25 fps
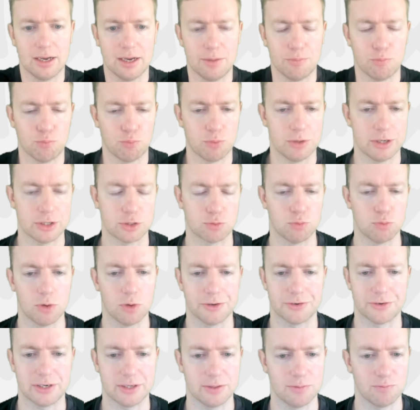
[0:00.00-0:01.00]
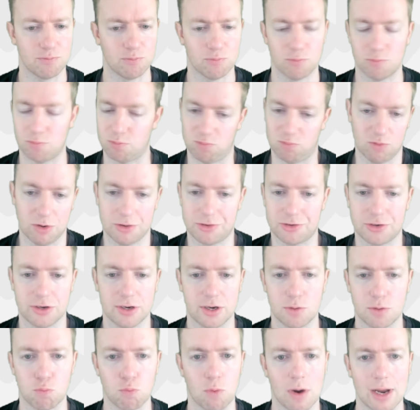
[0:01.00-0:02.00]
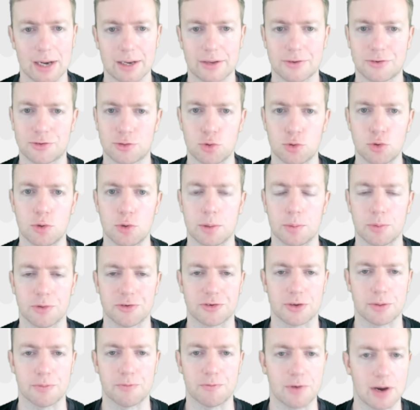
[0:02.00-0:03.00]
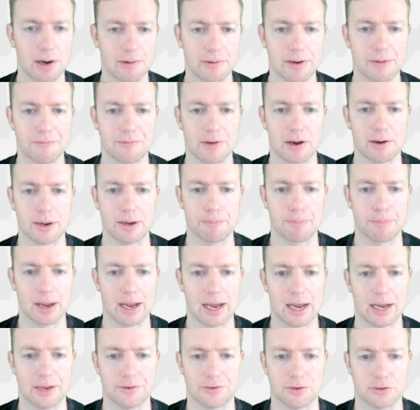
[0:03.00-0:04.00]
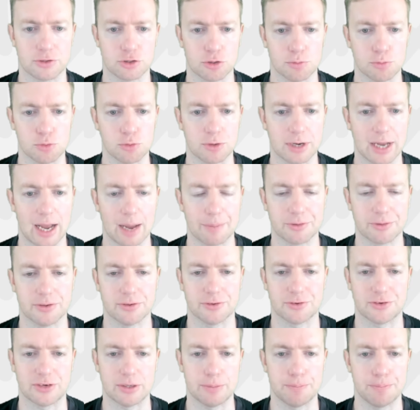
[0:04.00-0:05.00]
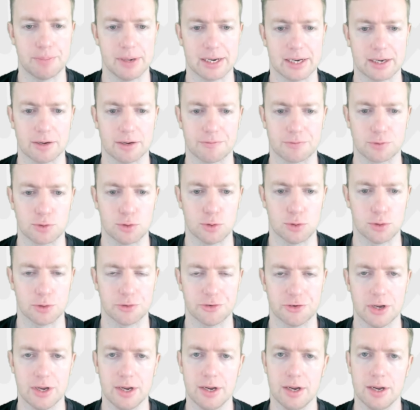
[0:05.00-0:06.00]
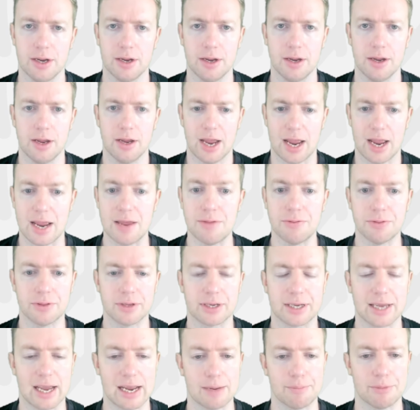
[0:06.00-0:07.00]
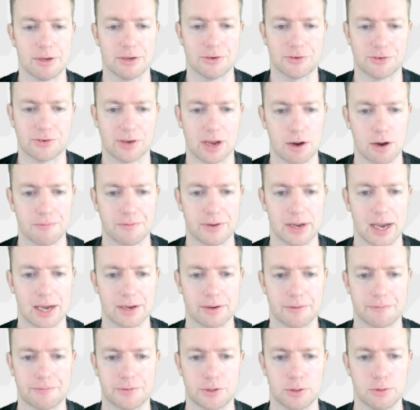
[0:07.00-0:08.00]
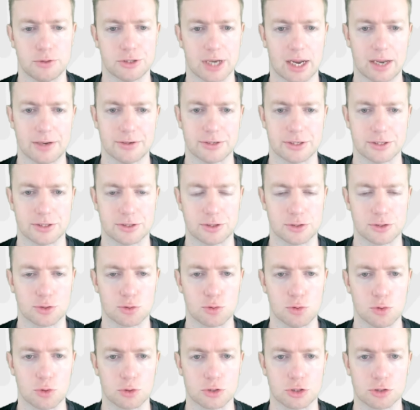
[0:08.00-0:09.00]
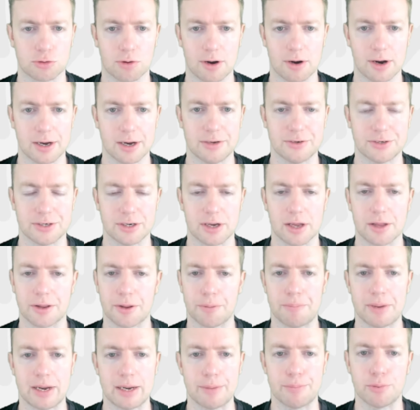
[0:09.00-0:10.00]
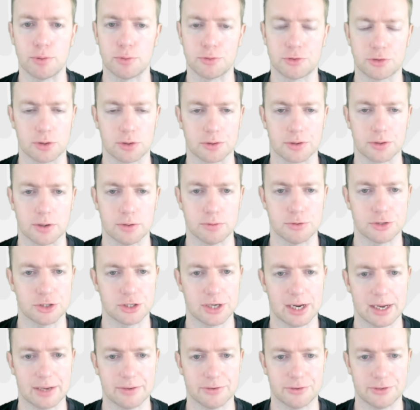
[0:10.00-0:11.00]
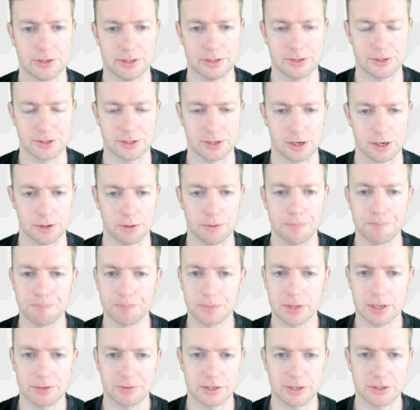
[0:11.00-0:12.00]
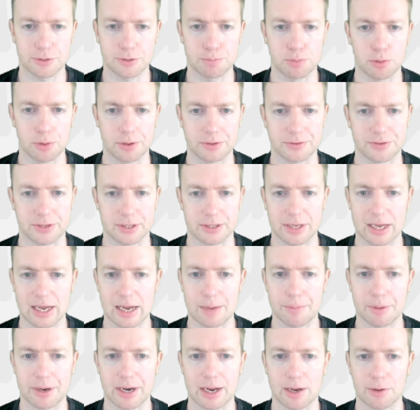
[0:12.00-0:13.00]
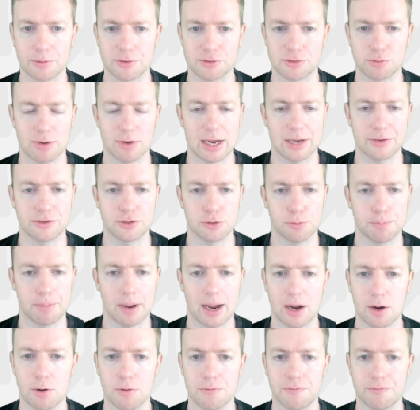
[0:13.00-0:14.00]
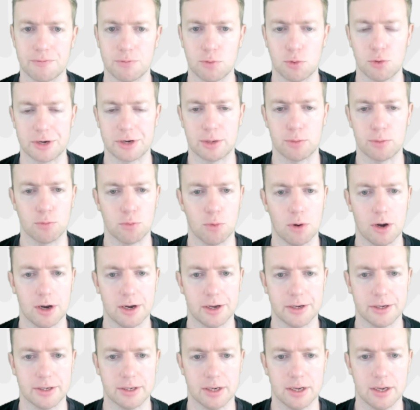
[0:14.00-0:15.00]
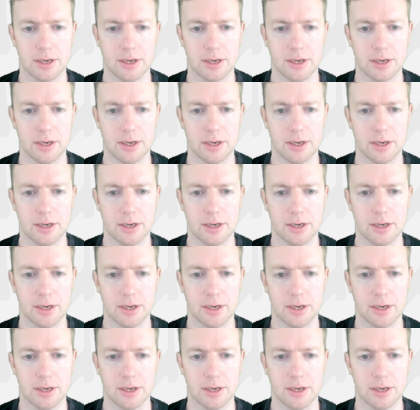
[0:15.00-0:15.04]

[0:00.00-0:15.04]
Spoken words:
which didn't return well at all. It was a very, very bad triple captaincy pick. Of course, in the game itself, he had a few chances to score tries and other people took those chances. So disappointing there, but elsewhere, Tupau 41,